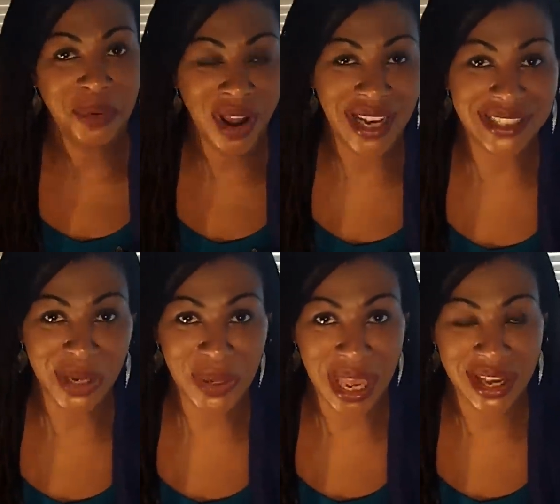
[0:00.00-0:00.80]
Right,
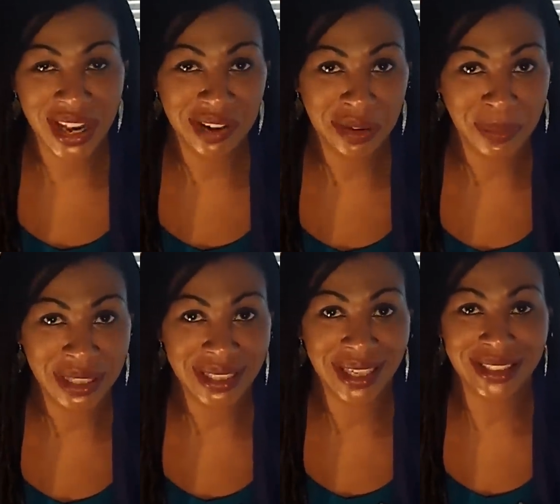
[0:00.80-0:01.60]
okay, hi
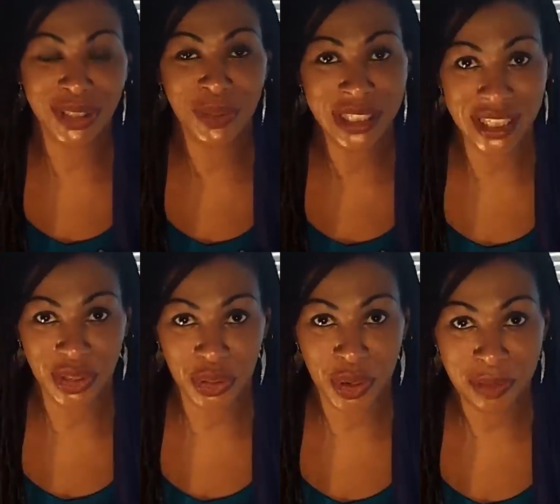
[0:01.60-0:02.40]
everyone. I just want to
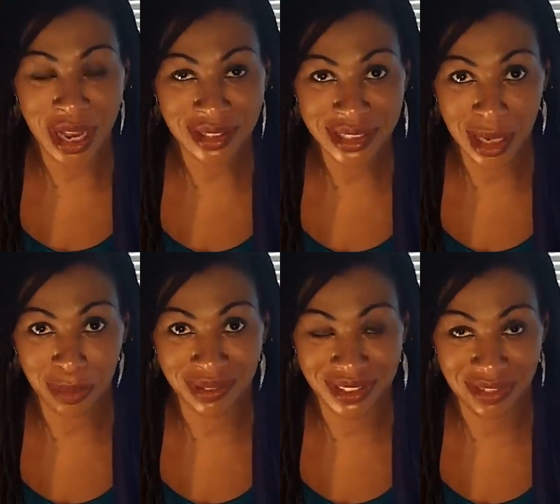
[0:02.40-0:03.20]
tell you about a
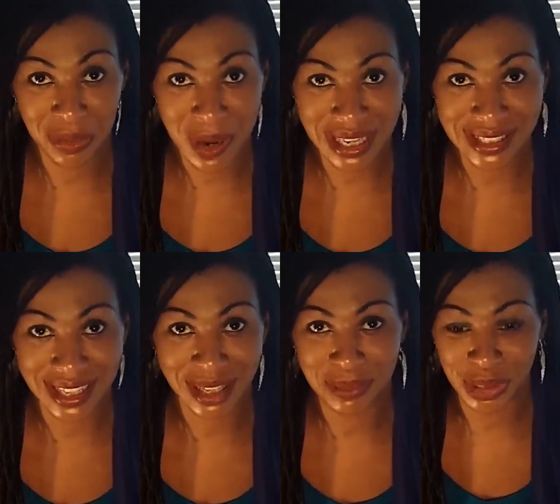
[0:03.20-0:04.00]
couple of giveaways
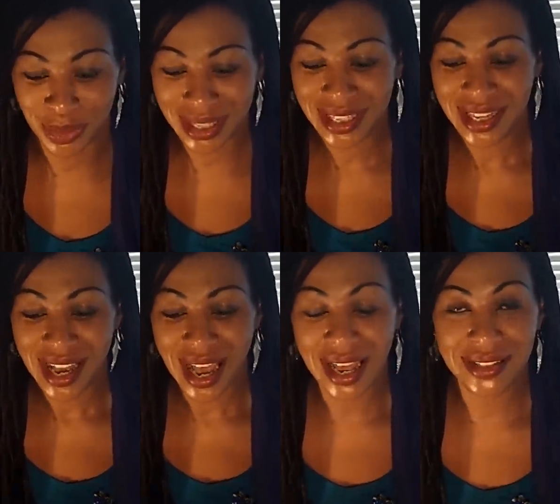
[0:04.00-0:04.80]
that I'm doing.
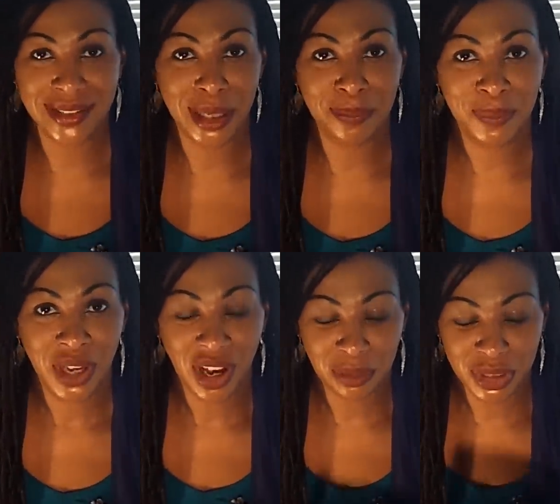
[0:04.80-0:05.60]
And
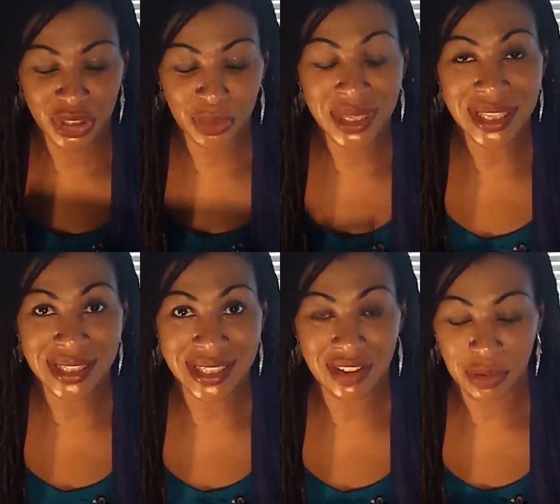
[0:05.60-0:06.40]
I'm doing
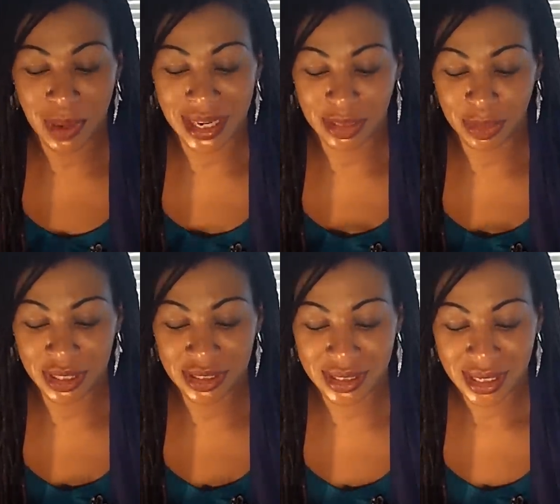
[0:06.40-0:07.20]
these giveaways
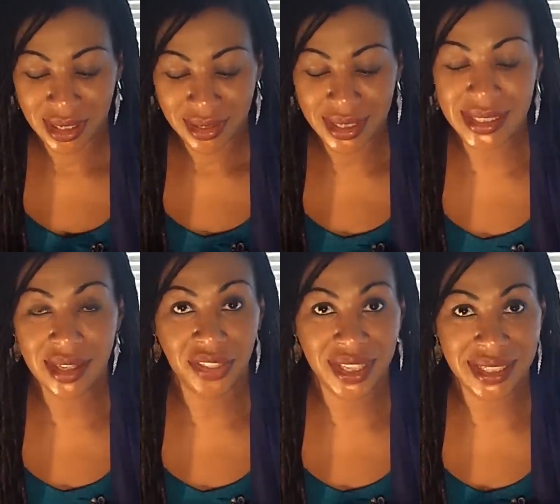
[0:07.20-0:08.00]
because
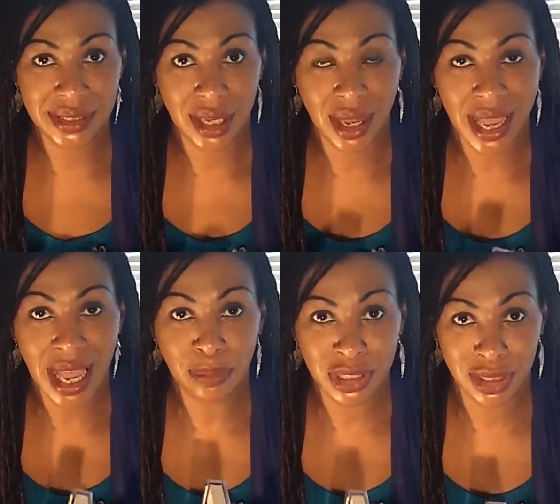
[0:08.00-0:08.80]
these are things that I
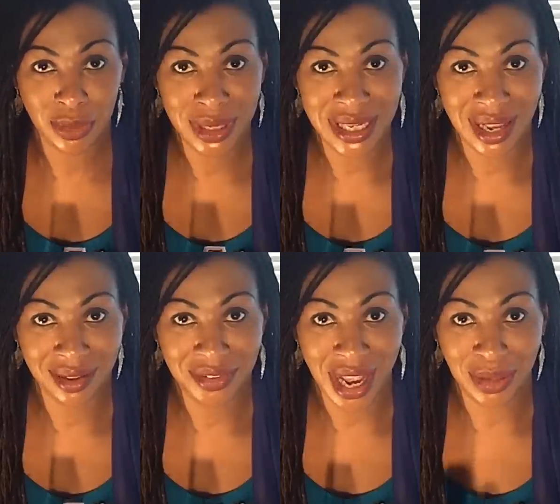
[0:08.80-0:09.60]
absolutely
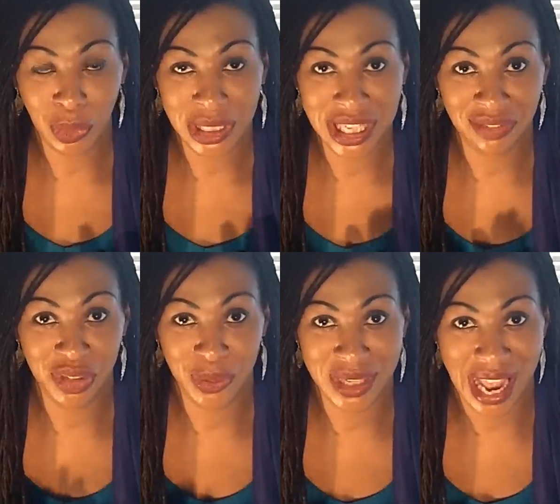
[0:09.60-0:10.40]
love and would
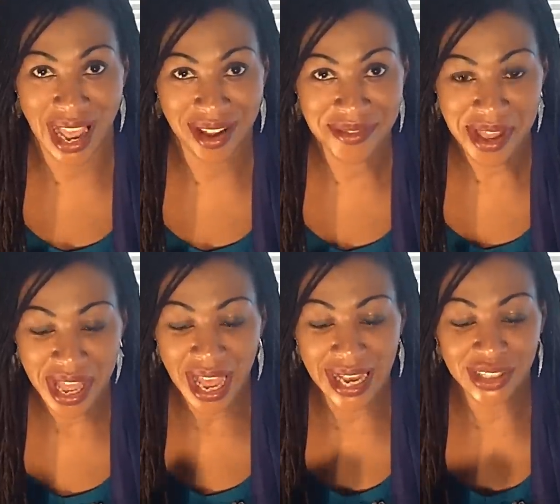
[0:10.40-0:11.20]
love you to have.
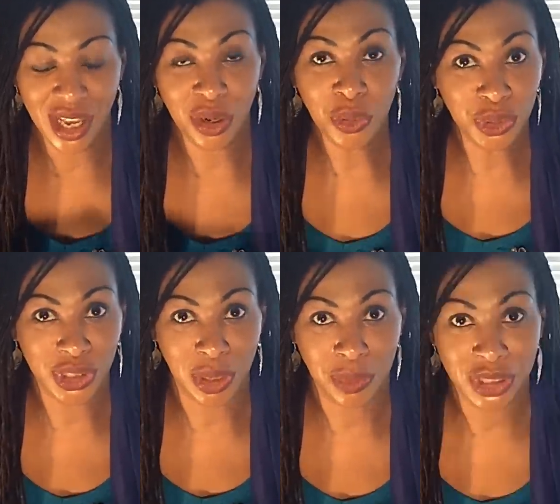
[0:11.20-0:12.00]
And I
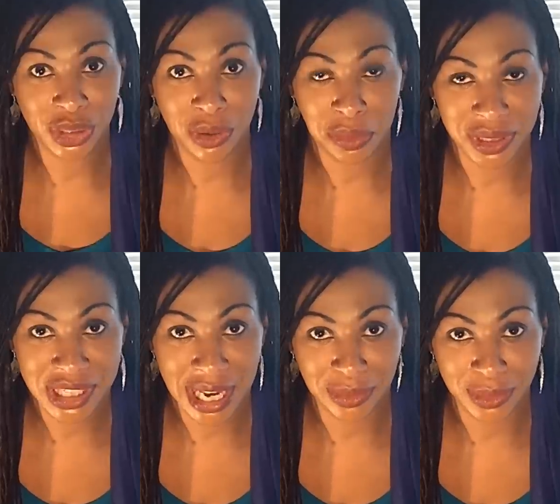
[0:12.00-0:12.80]
also want to grow the
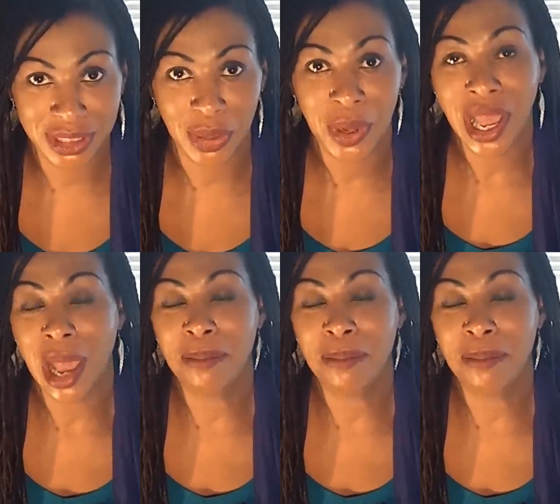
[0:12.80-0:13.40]
channel. So